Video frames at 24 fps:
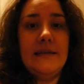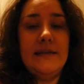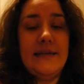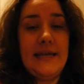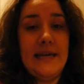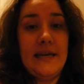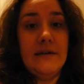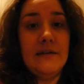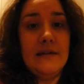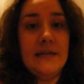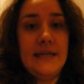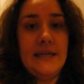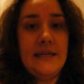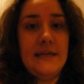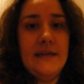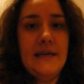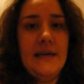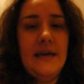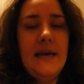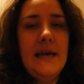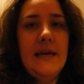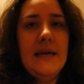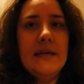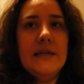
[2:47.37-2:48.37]
dairy.
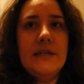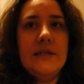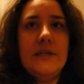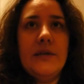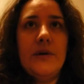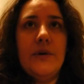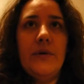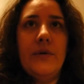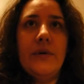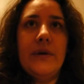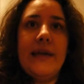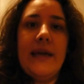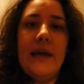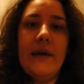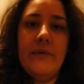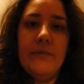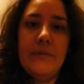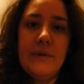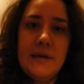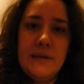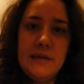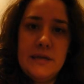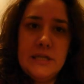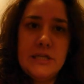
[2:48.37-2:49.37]
So get
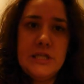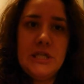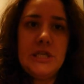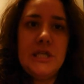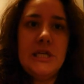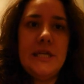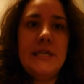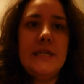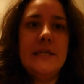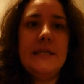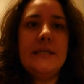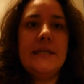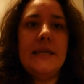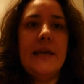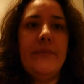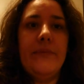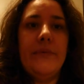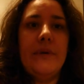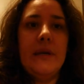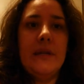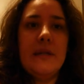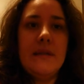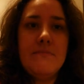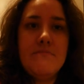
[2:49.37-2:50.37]
rid of the cheese, get
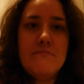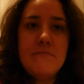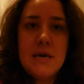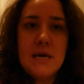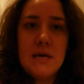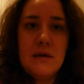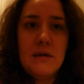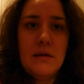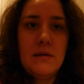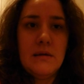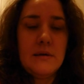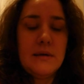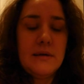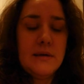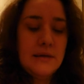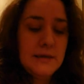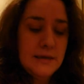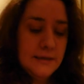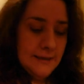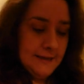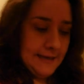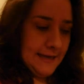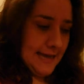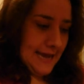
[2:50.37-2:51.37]
rid of the milk,
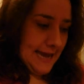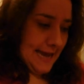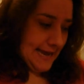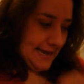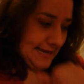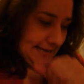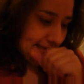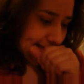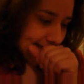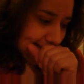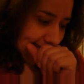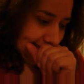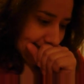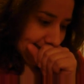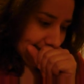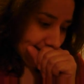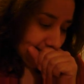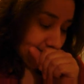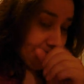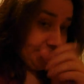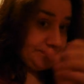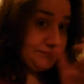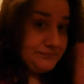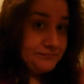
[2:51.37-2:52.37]

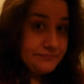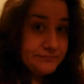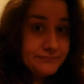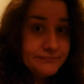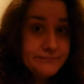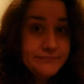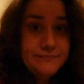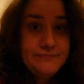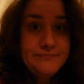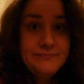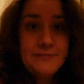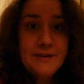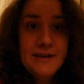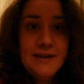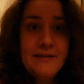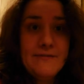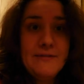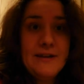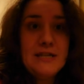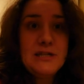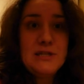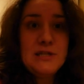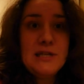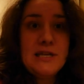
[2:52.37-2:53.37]
and
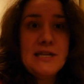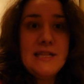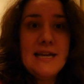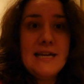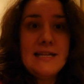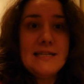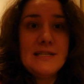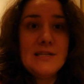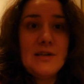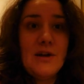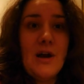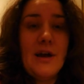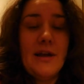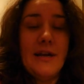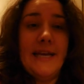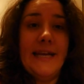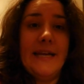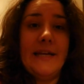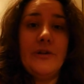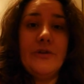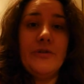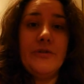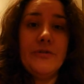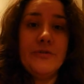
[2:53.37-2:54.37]
eventually that's gone.
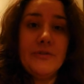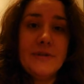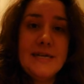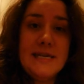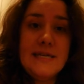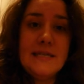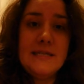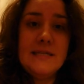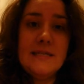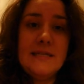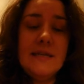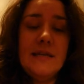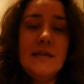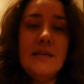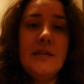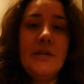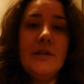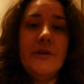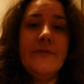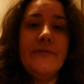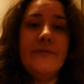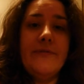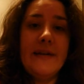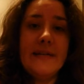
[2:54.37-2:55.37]
Increase
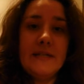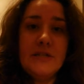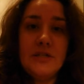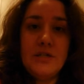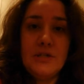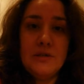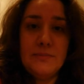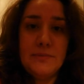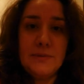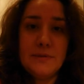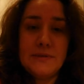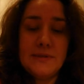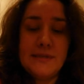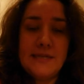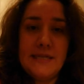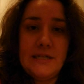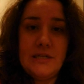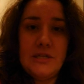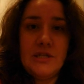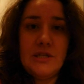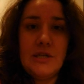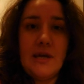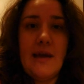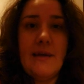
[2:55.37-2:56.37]
your vegetables
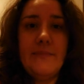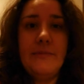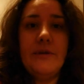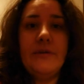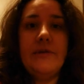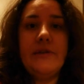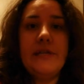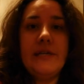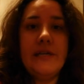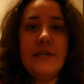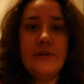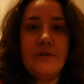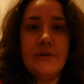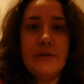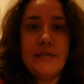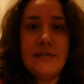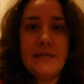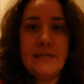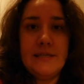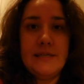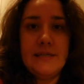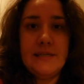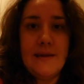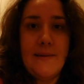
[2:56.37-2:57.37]
each time you
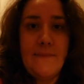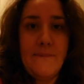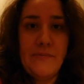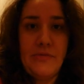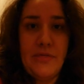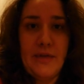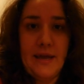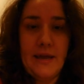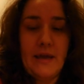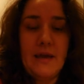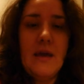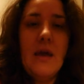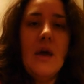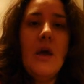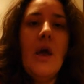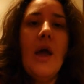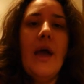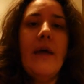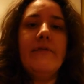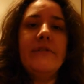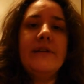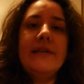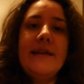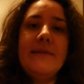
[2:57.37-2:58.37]
decrease something.
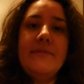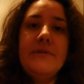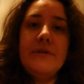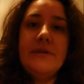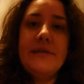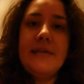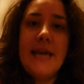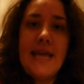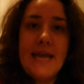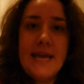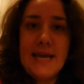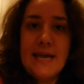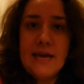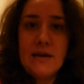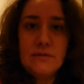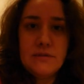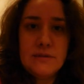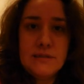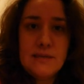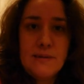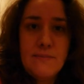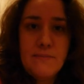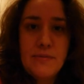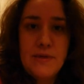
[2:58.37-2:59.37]
Every time you take out
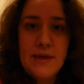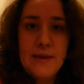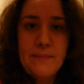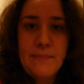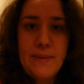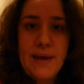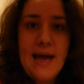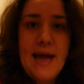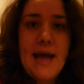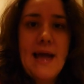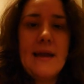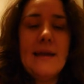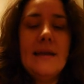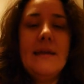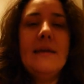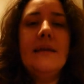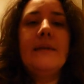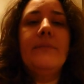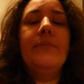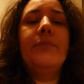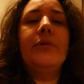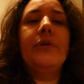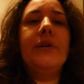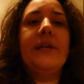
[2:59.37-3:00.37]
something bad,
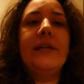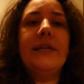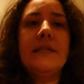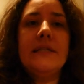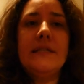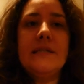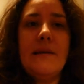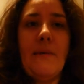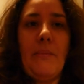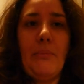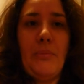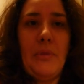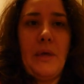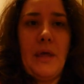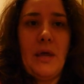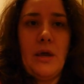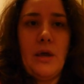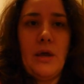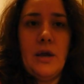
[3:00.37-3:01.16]
put in something